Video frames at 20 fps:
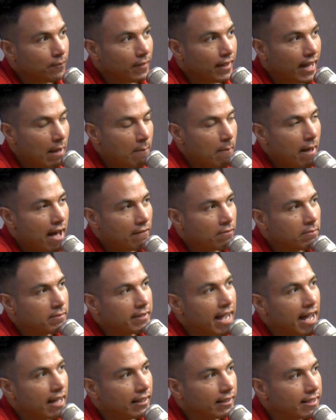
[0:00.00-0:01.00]
came back from
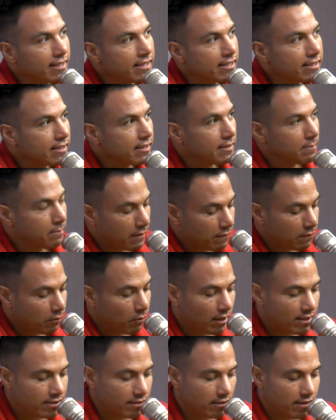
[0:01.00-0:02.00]
Dallas,
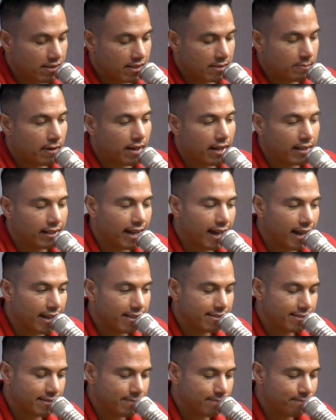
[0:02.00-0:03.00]
before I started this
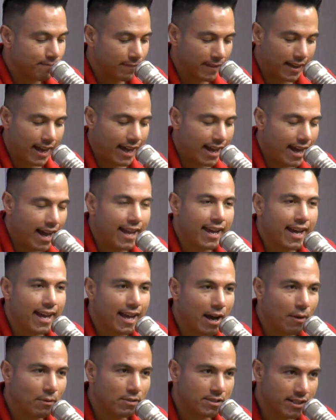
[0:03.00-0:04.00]
podcast,
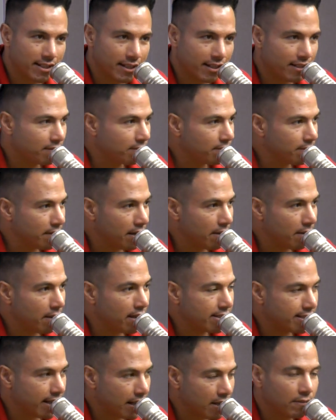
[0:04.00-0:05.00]
I was in
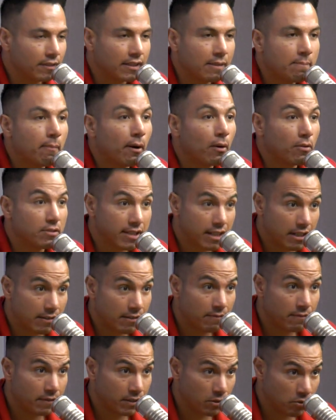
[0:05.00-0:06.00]
a state of limbo, a state of
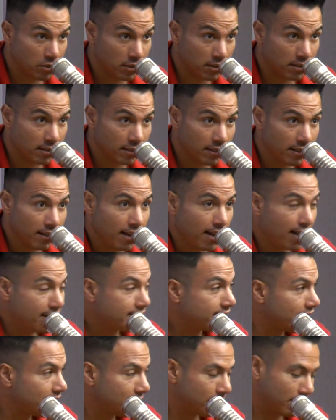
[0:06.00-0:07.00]
confusion, a
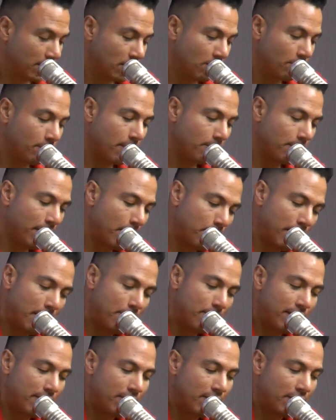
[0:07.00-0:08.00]
state of, my
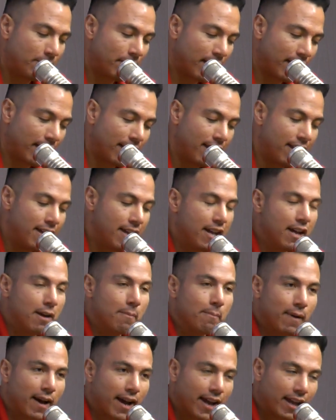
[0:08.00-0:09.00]
pivot,
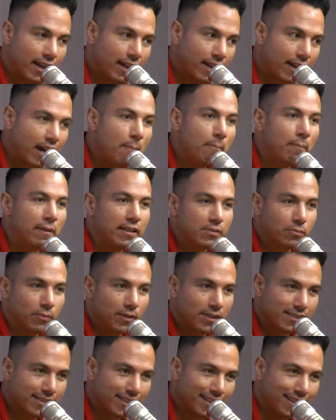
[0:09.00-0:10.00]
my compass
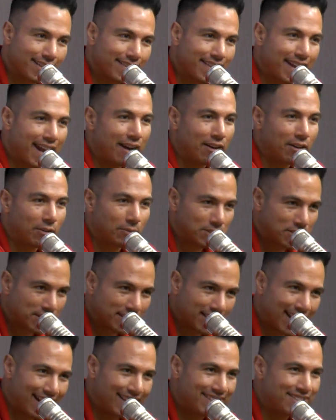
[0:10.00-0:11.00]
was, the arrow was
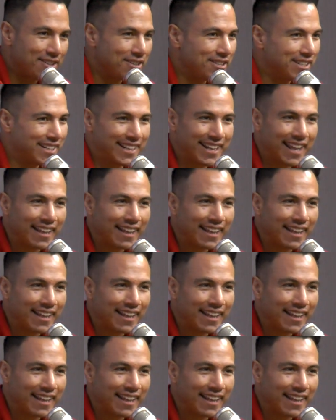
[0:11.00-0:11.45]
just kind of turning